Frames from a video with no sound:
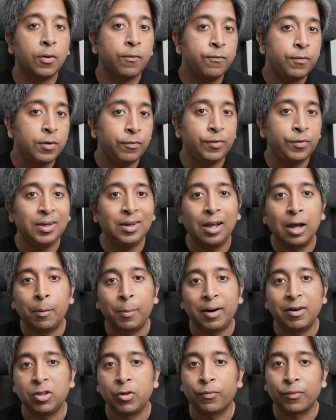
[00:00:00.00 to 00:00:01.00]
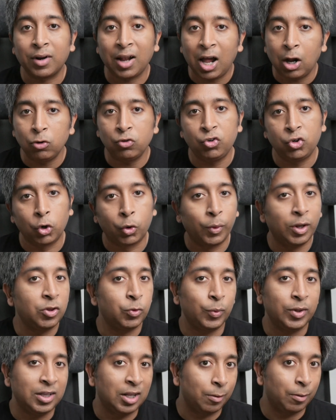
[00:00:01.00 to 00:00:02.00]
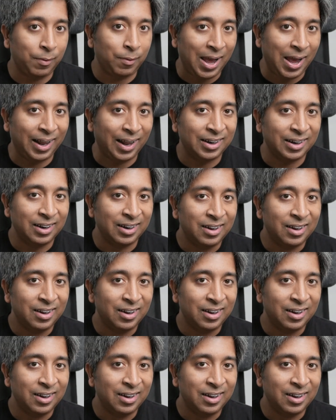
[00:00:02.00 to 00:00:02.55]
50 gigabytes of cloud storage with their plan